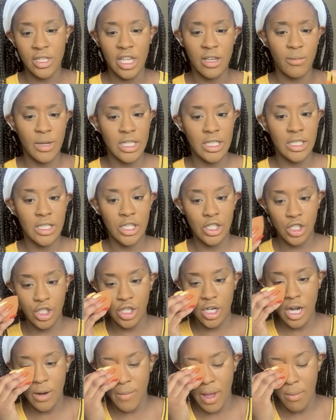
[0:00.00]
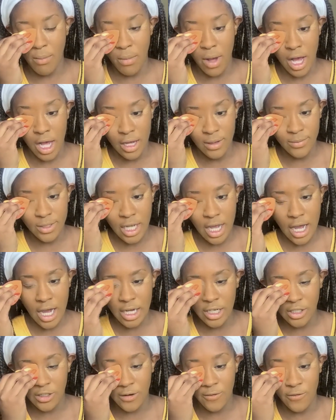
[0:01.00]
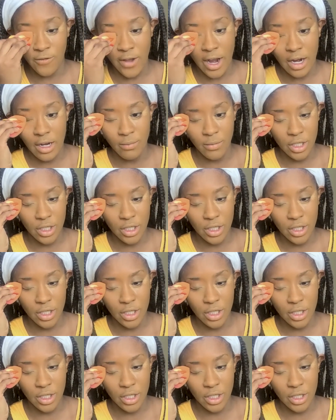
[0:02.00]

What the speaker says: like my sister and my mom's eyes are very